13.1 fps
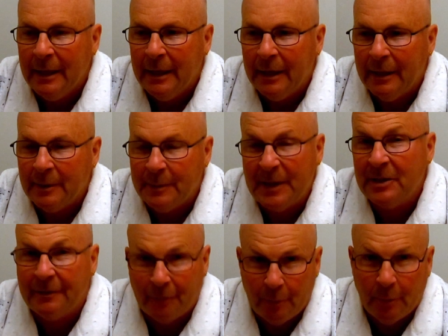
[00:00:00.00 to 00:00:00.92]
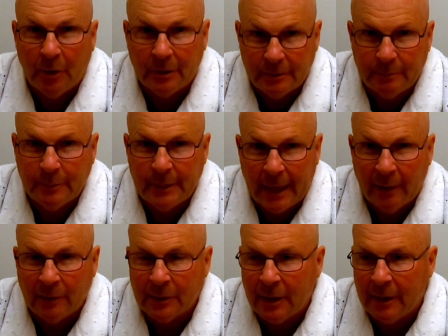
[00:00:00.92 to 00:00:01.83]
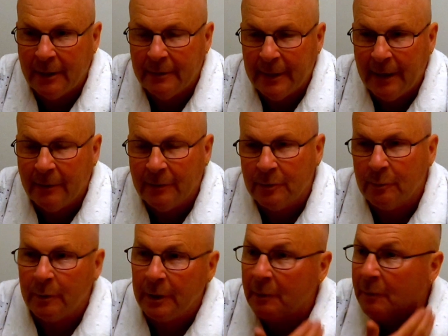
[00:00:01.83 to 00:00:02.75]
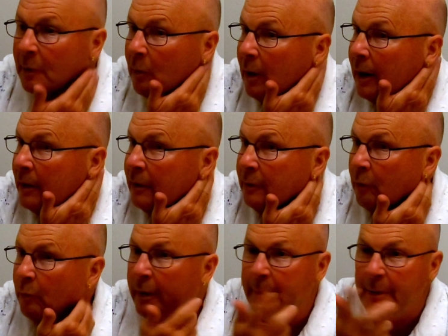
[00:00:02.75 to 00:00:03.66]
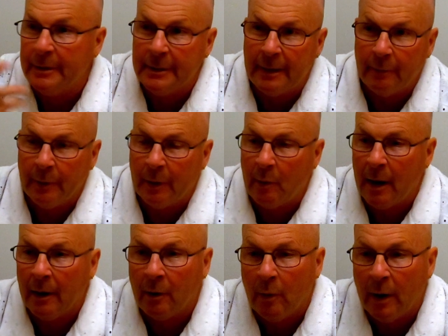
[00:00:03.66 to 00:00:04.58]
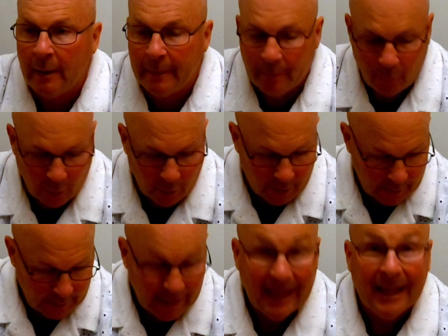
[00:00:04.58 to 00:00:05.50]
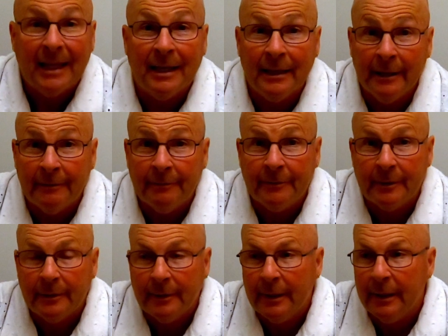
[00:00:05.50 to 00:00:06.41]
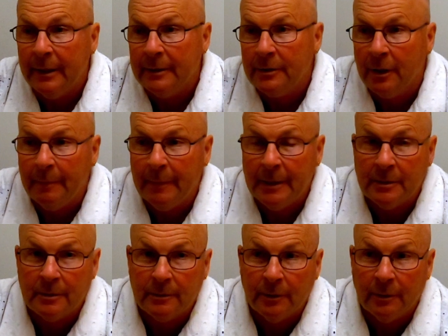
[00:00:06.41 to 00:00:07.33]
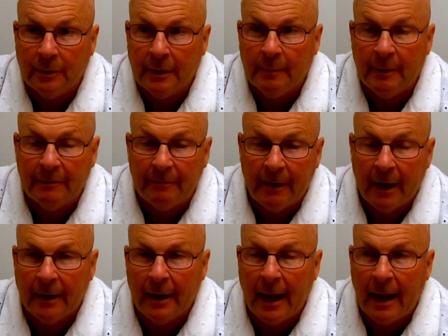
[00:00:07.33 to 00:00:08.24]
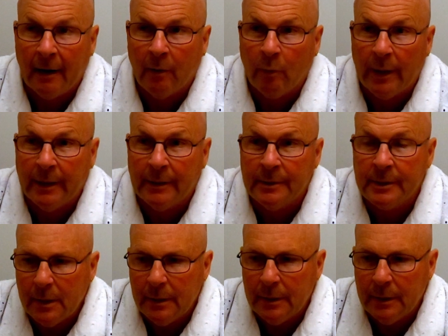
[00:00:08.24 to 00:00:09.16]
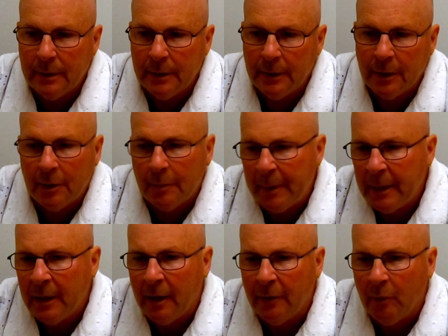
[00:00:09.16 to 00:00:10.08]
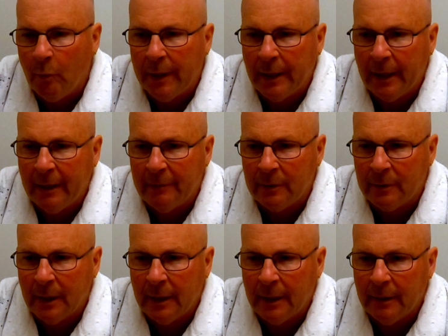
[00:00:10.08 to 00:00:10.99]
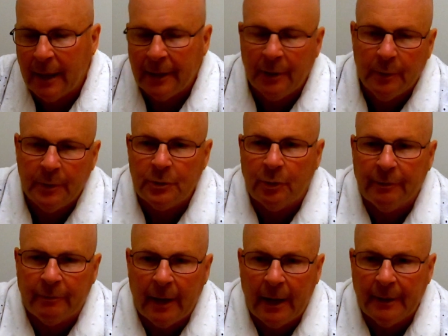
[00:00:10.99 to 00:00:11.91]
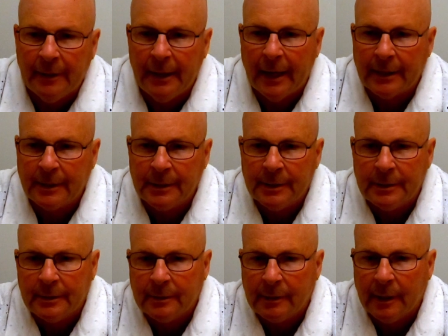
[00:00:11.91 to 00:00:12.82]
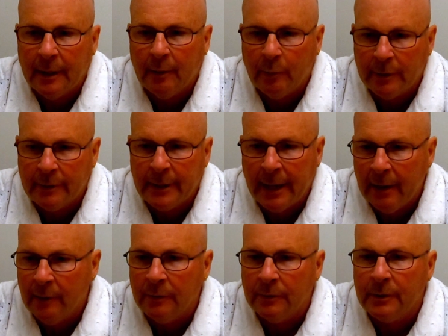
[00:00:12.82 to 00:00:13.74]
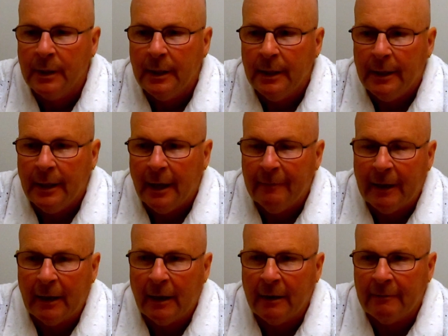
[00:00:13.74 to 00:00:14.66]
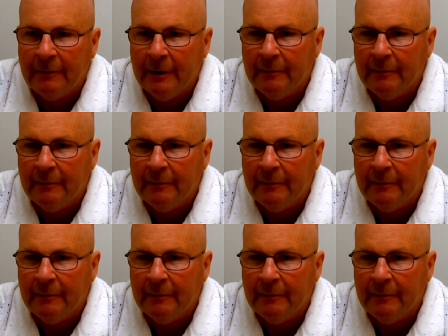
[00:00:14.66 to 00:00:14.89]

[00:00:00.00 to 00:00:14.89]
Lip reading: especially if you put tails on it. Tails really require, or ribbons require, quite a bit more lift. So that means you'll need to be flying at higher winds. You know, depending on the wind level, I do enjoy flying the Nexus with tails. I've had a lot of fun